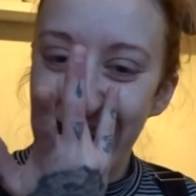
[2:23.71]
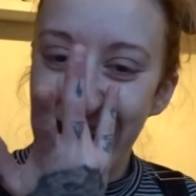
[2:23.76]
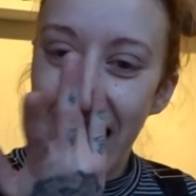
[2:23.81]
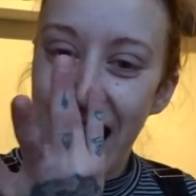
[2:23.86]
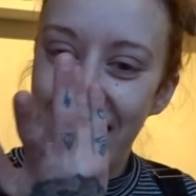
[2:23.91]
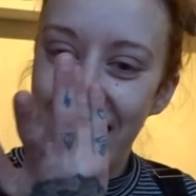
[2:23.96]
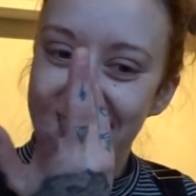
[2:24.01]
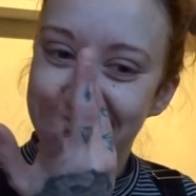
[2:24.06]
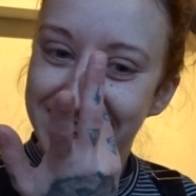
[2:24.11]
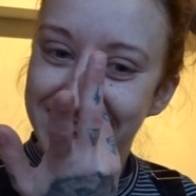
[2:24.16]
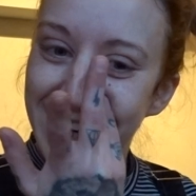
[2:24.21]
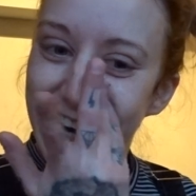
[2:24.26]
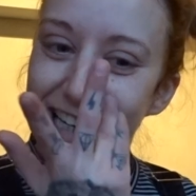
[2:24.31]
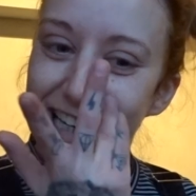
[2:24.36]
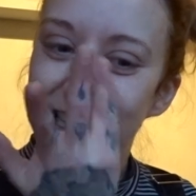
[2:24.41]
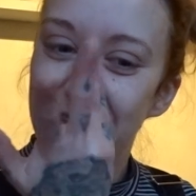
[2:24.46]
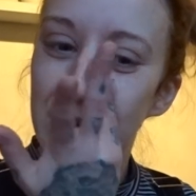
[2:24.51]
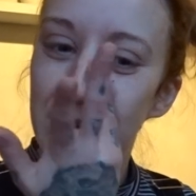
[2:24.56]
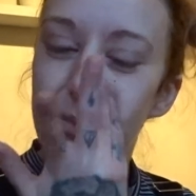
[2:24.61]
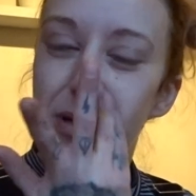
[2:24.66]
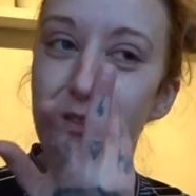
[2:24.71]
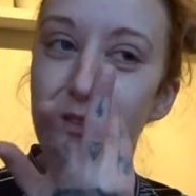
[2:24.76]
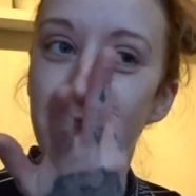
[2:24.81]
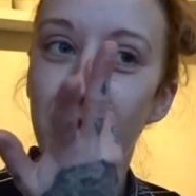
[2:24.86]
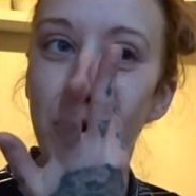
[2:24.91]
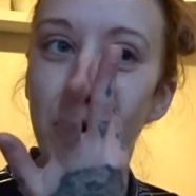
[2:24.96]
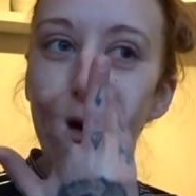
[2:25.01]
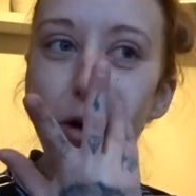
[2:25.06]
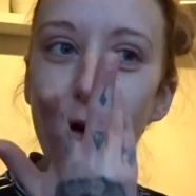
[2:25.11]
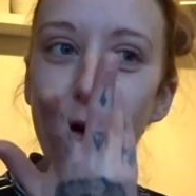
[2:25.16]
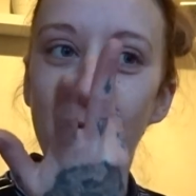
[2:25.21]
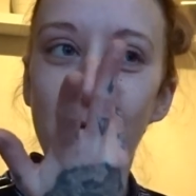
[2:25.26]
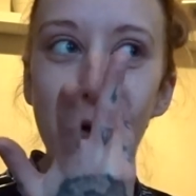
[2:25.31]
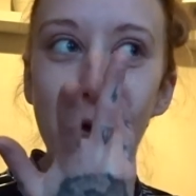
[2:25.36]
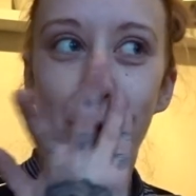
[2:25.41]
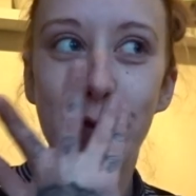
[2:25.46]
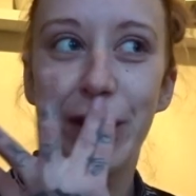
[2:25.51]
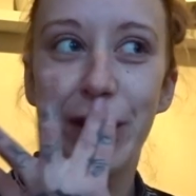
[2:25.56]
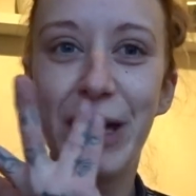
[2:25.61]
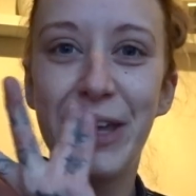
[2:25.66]
has said that before
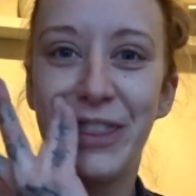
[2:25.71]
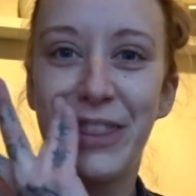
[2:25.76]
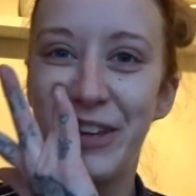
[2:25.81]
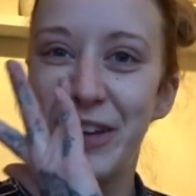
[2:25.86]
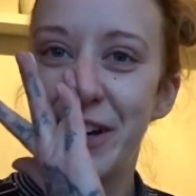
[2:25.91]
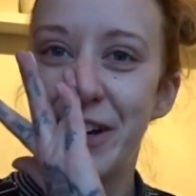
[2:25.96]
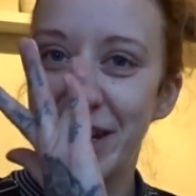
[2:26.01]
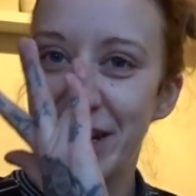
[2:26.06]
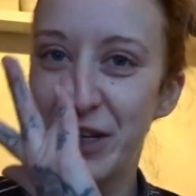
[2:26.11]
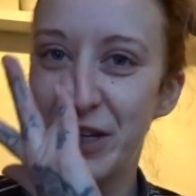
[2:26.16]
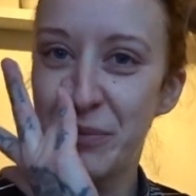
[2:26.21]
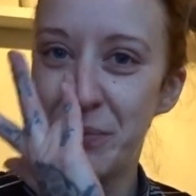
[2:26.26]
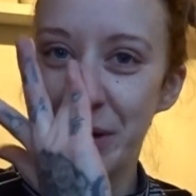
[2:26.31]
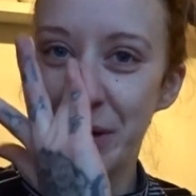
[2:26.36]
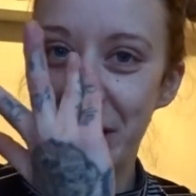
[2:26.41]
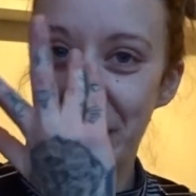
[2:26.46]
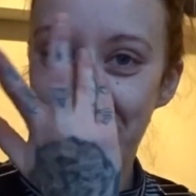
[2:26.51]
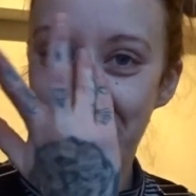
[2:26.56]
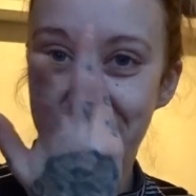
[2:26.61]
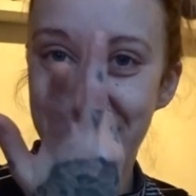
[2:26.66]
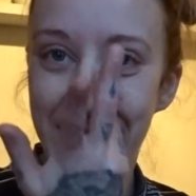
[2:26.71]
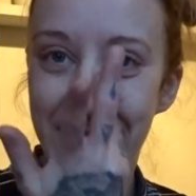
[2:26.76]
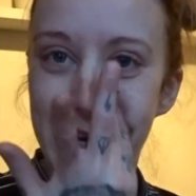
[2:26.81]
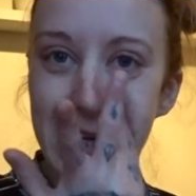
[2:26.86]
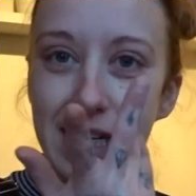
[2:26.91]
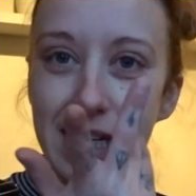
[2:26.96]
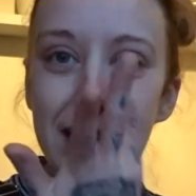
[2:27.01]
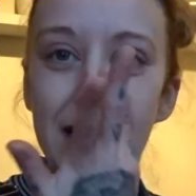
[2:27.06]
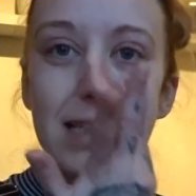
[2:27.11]
their 30th birthday,